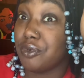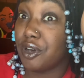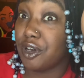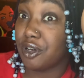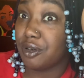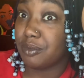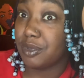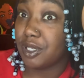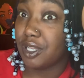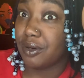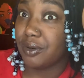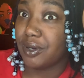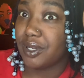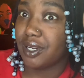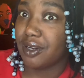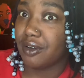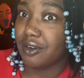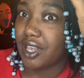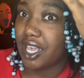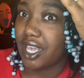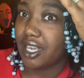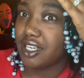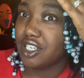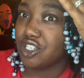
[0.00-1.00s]
upload it,
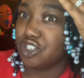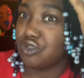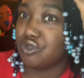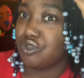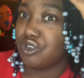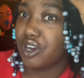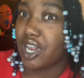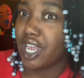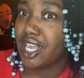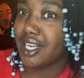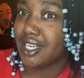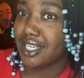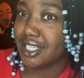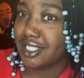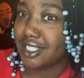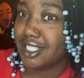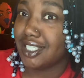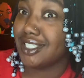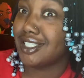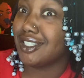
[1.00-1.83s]
okay, because you create content.